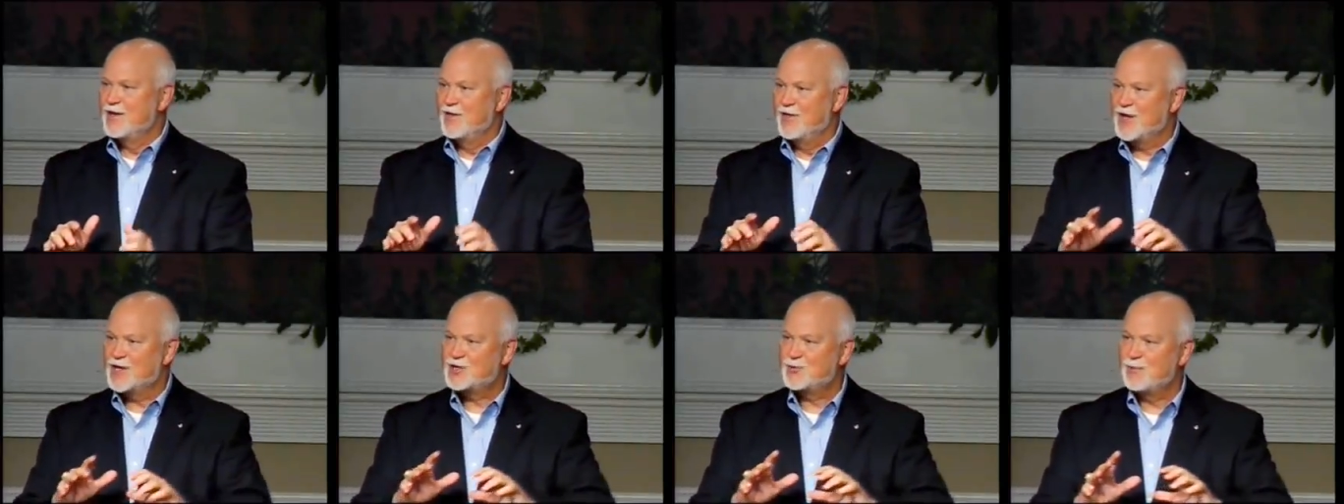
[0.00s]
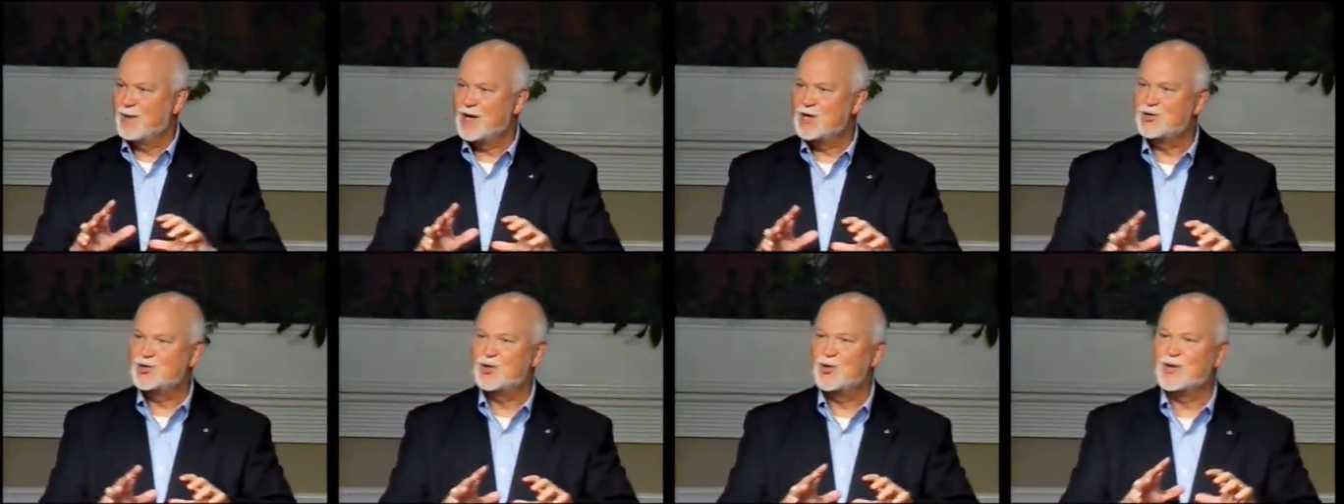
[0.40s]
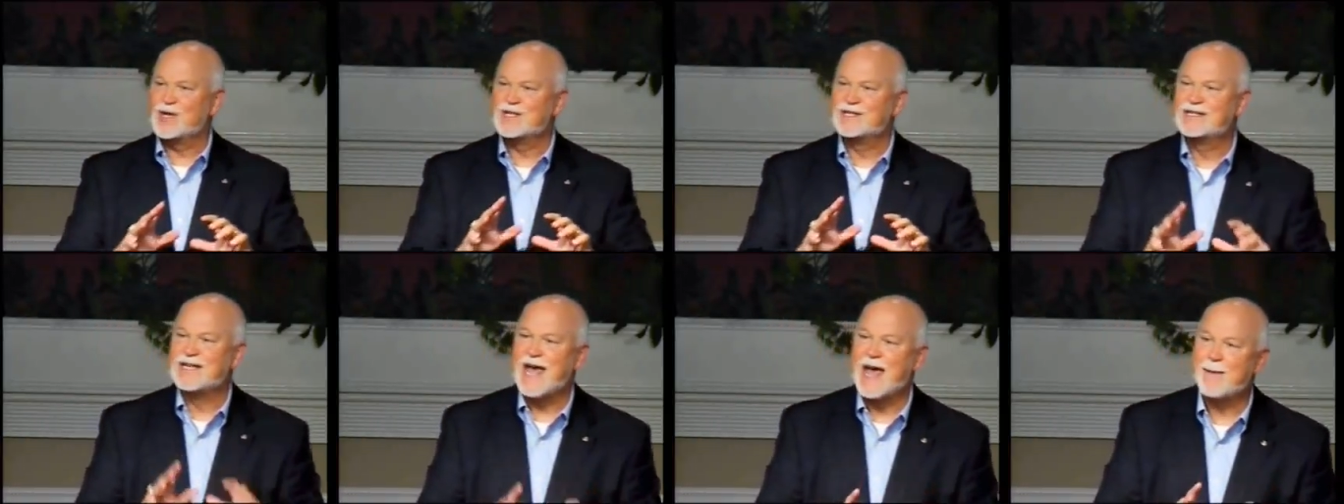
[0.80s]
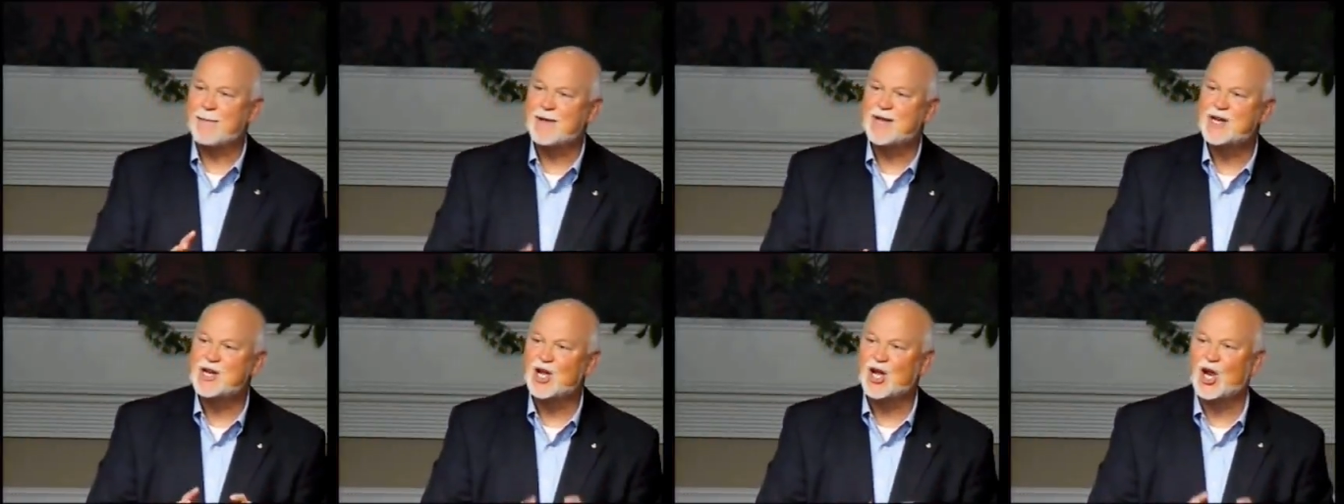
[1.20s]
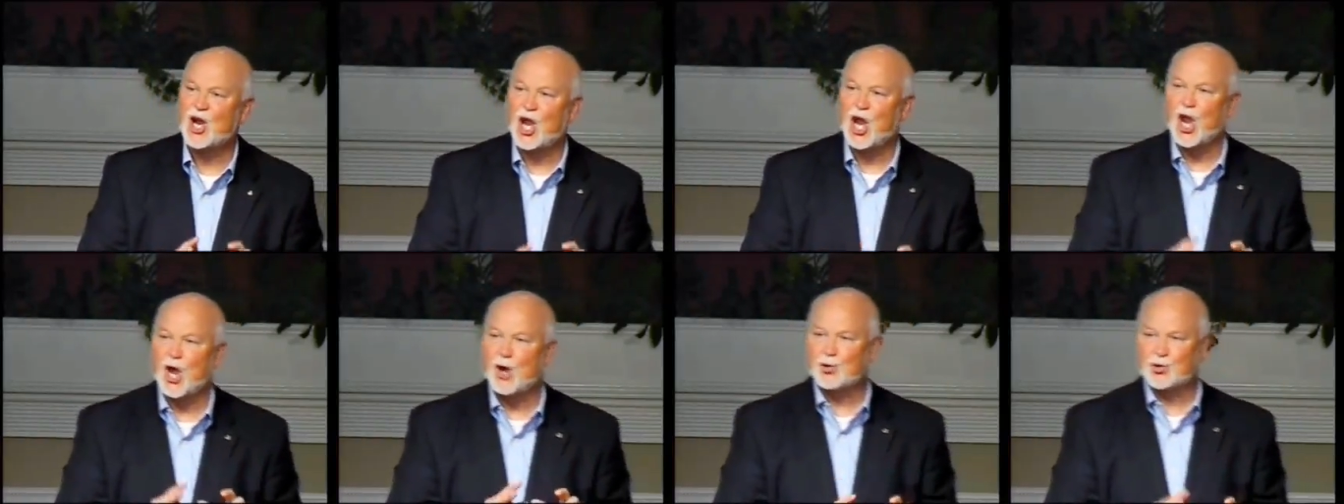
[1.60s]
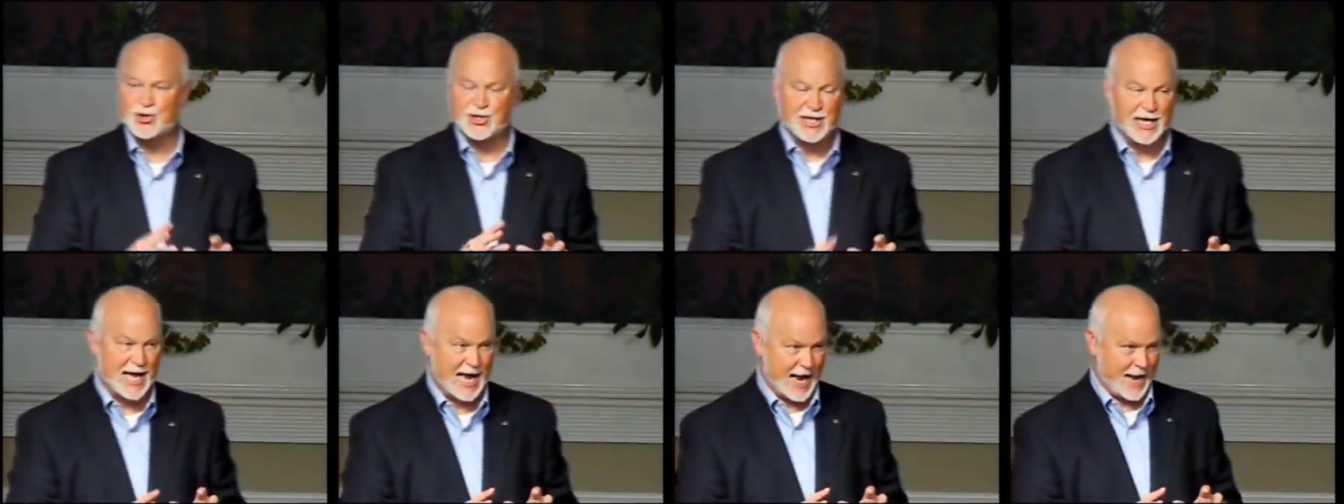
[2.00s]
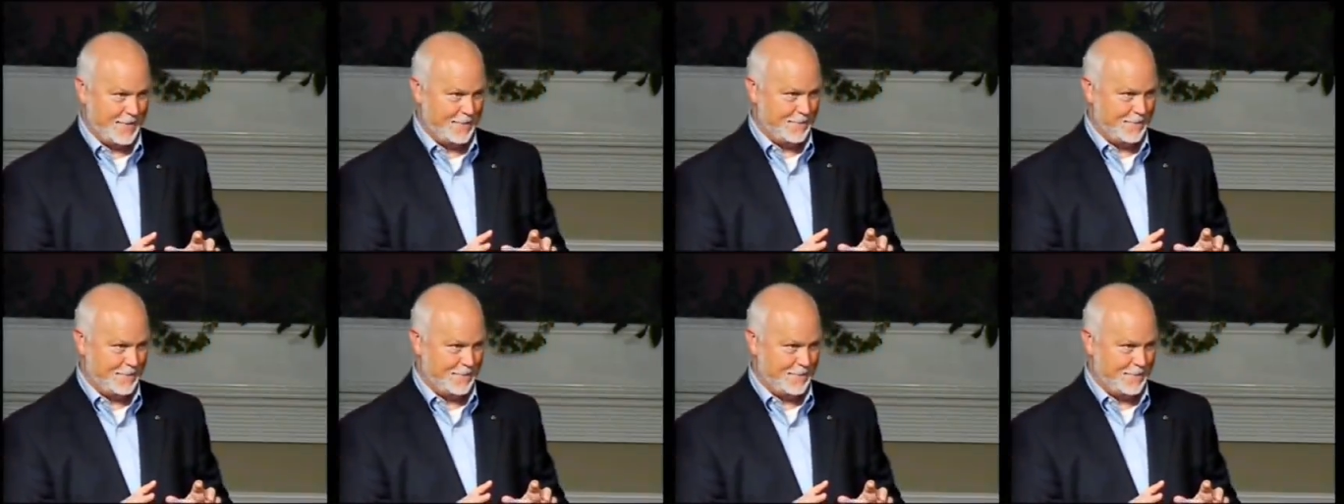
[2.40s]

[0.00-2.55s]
This means to examine closely,